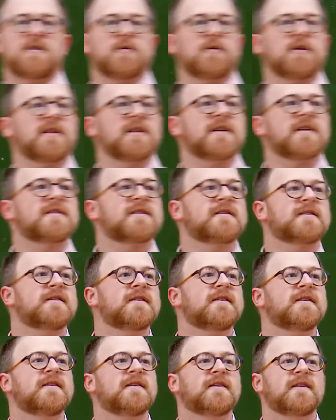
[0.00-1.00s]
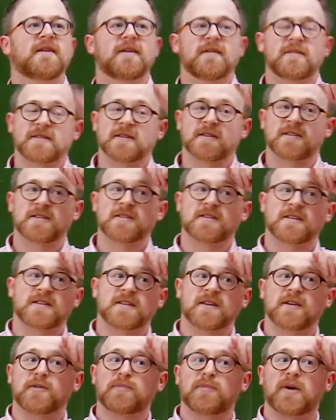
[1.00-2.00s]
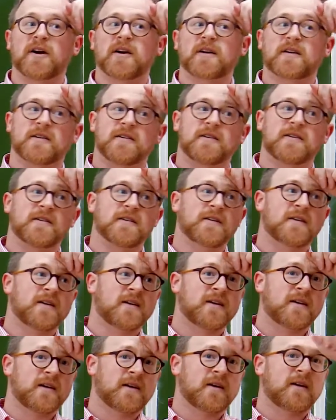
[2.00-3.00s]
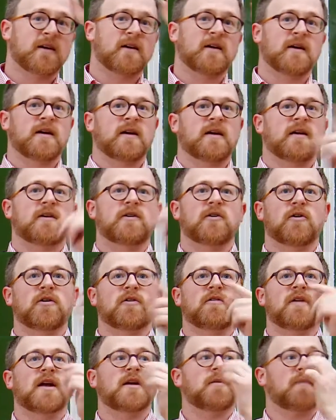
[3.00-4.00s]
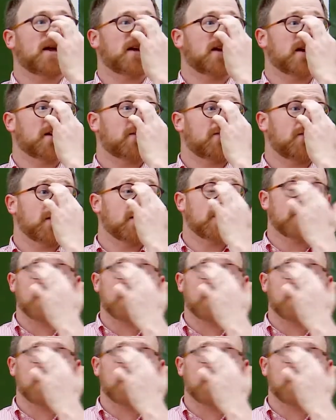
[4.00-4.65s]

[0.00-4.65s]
doing this. So it's just a single particle going around a magnetic field